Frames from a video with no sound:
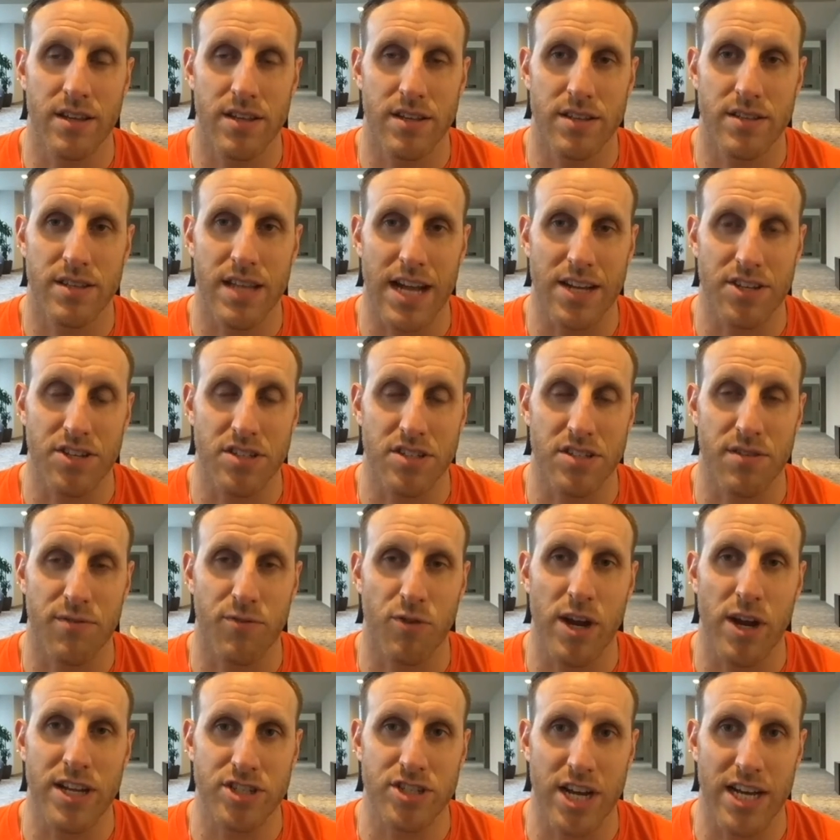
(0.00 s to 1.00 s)
not just the
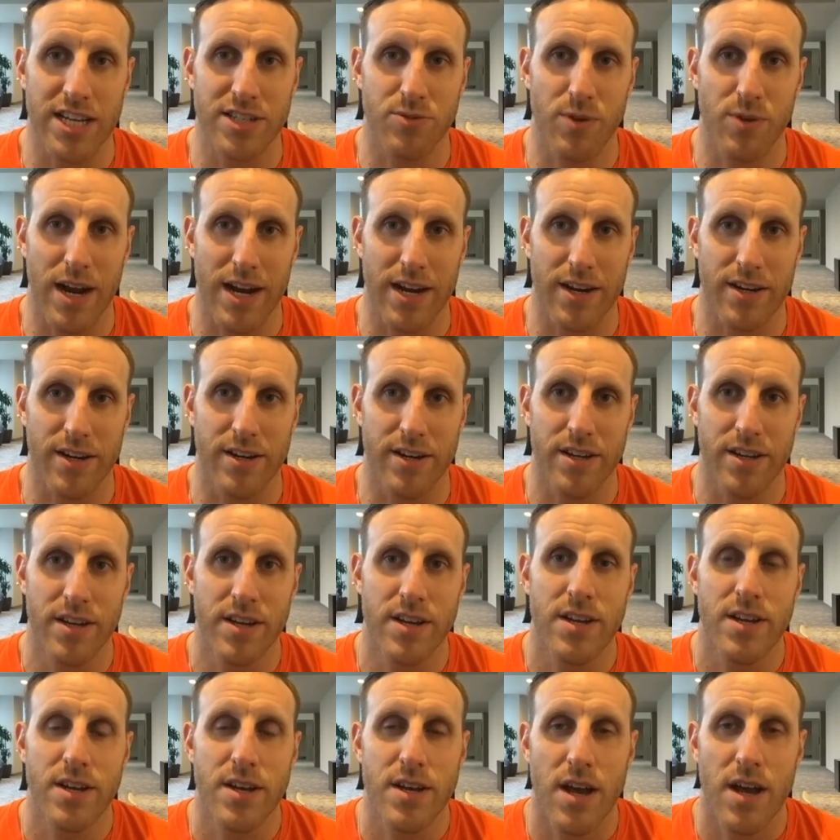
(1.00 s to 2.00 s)
franchise record,
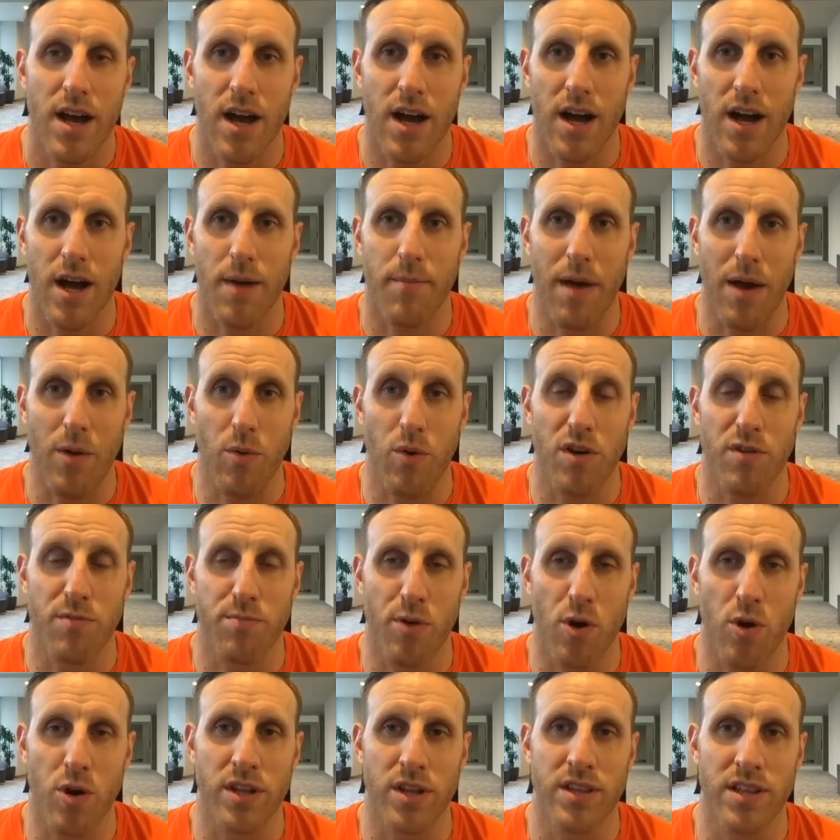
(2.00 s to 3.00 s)
I would have
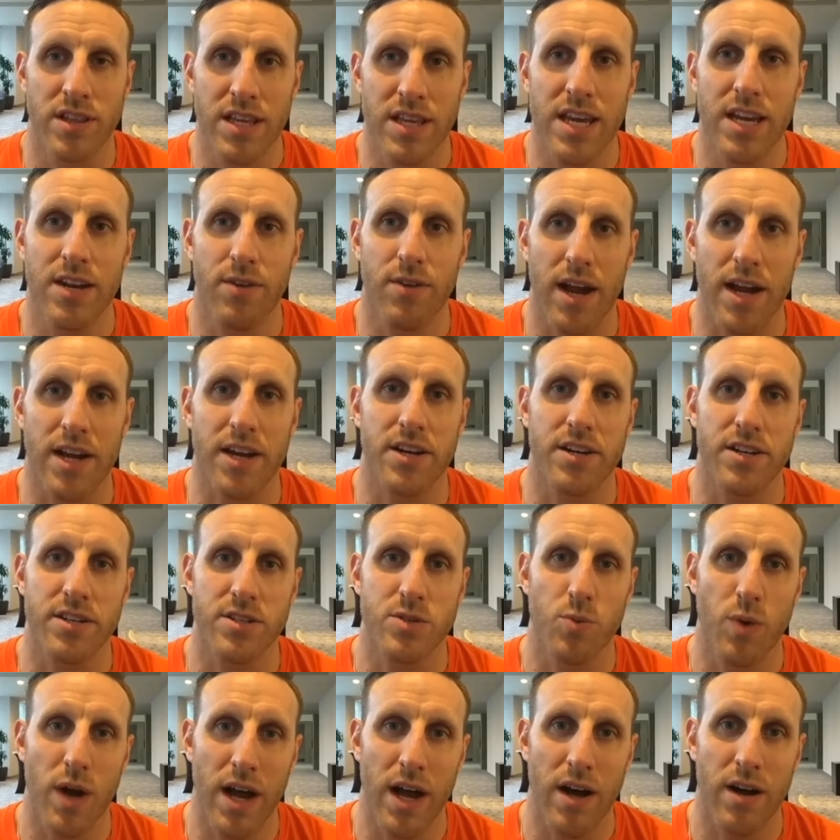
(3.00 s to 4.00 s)
broken the league record
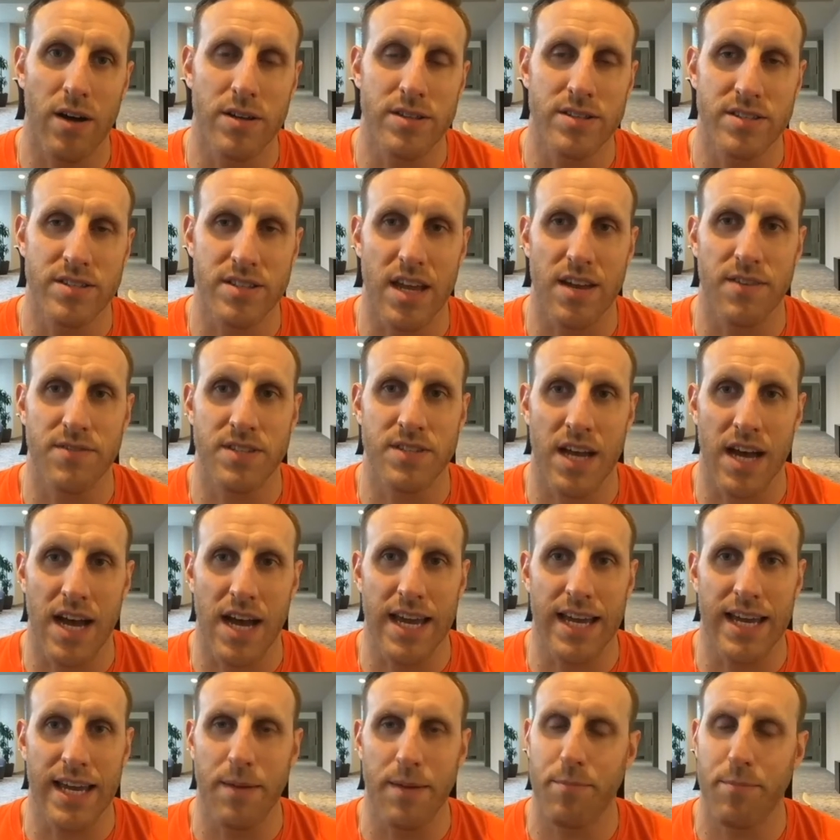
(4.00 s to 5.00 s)
as well instead of
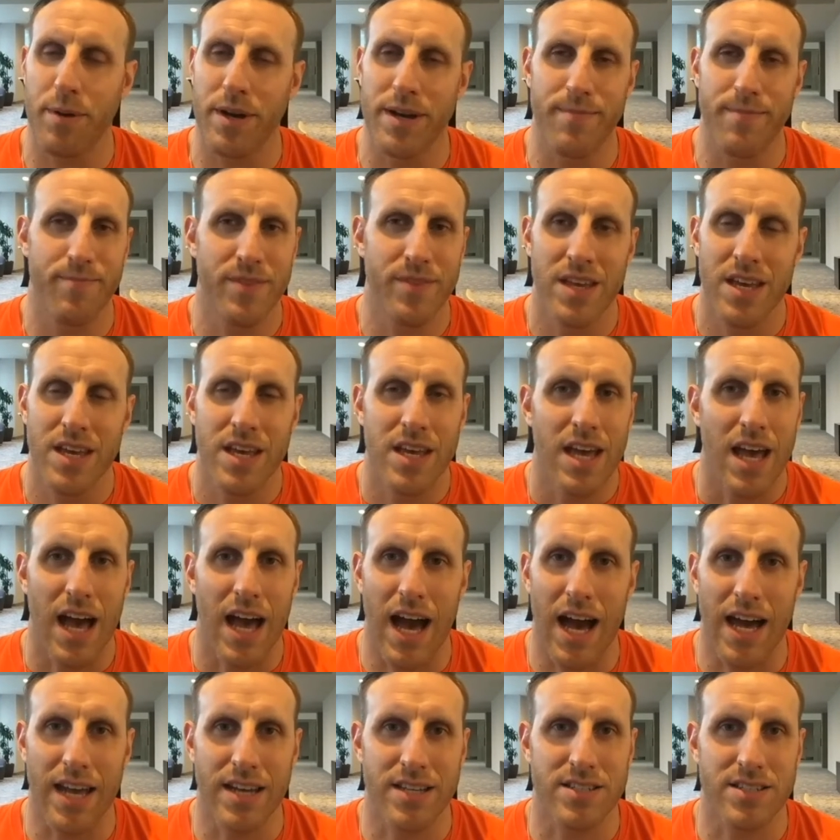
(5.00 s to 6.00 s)
tying it. But
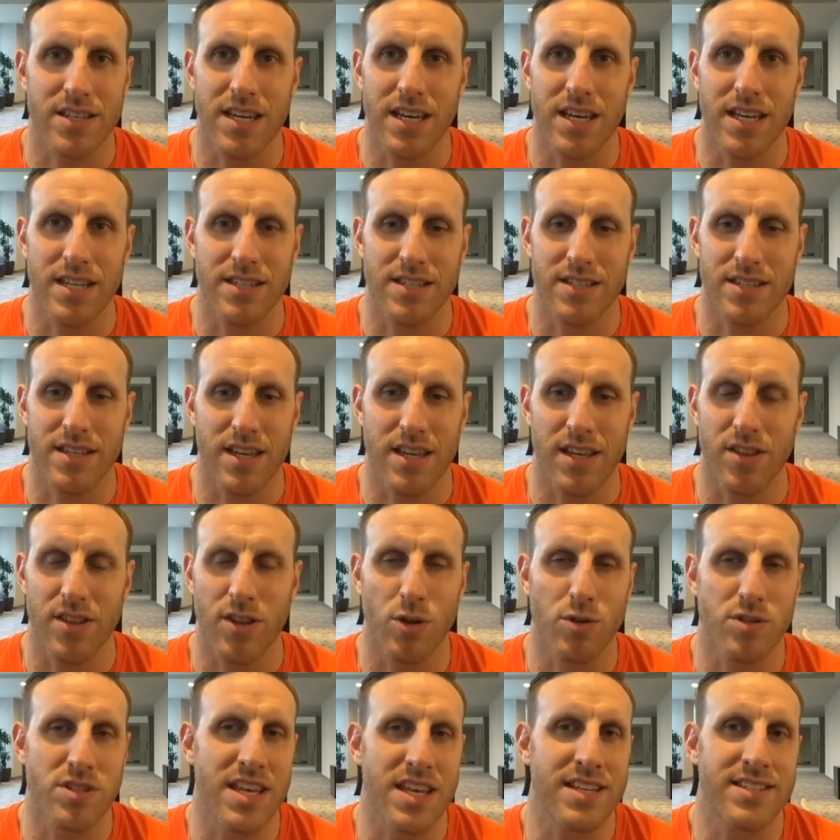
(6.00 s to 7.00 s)
honestly,
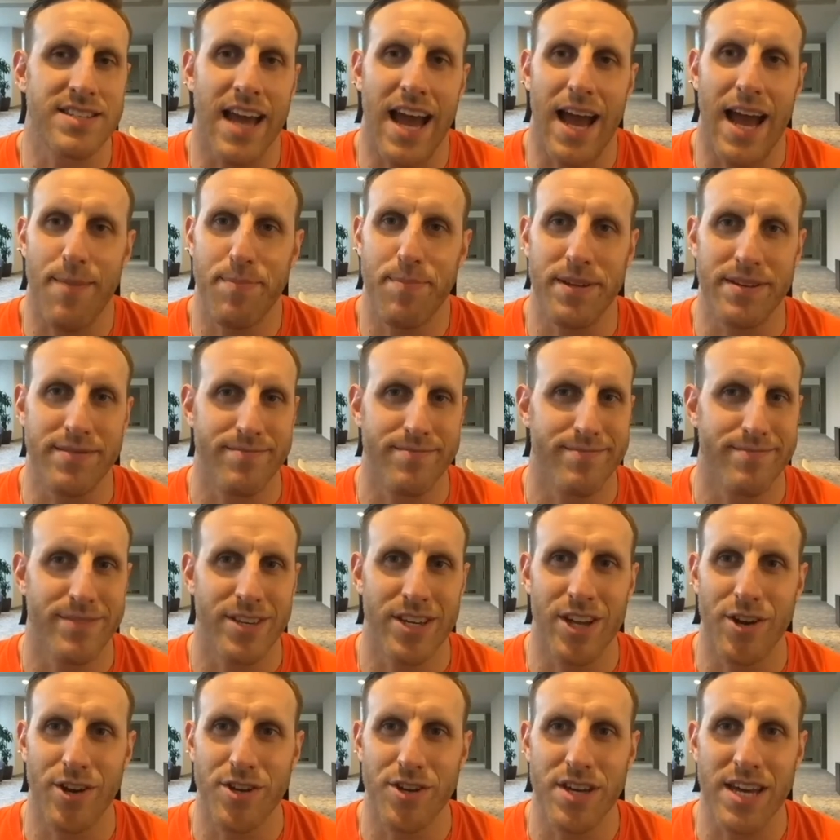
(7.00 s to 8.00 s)
those things happen.
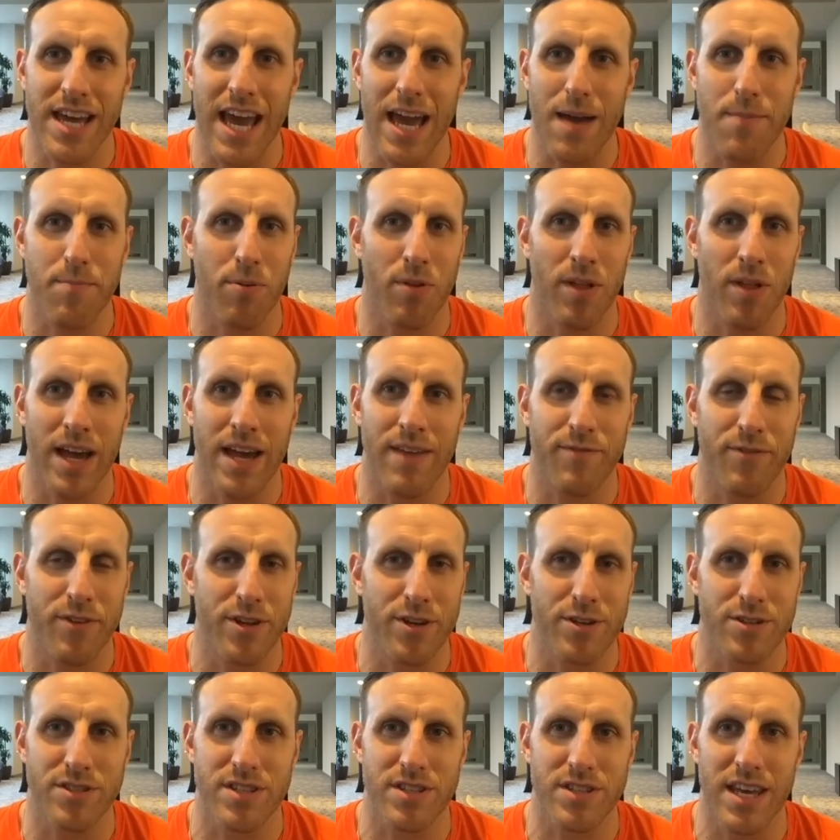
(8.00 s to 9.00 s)
You can't plan for
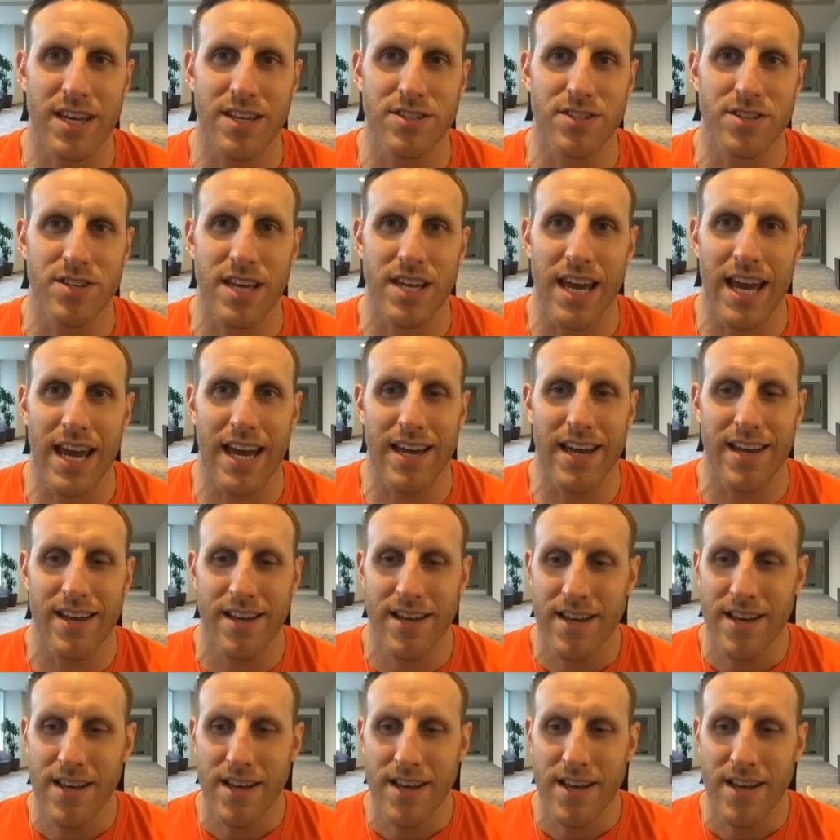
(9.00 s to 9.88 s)
those things. You can't,